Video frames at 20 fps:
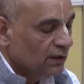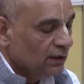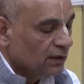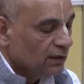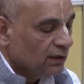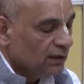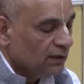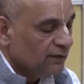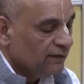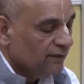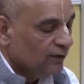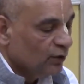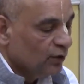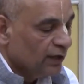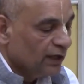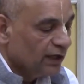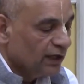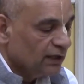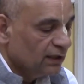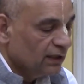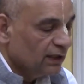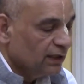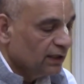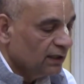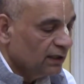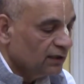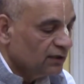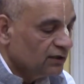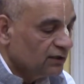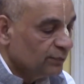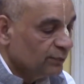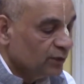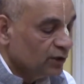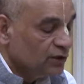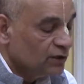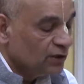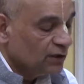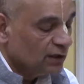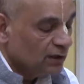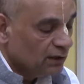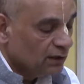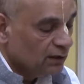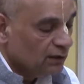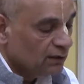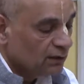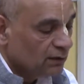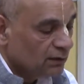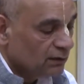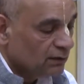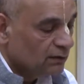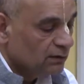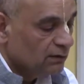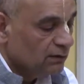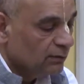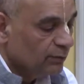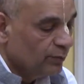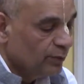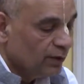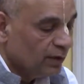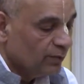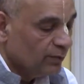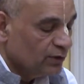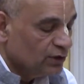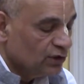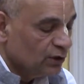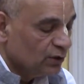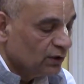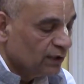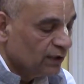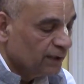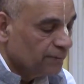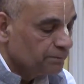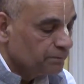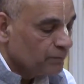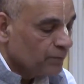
uh, floating in the spiritual Brahma Jyoti.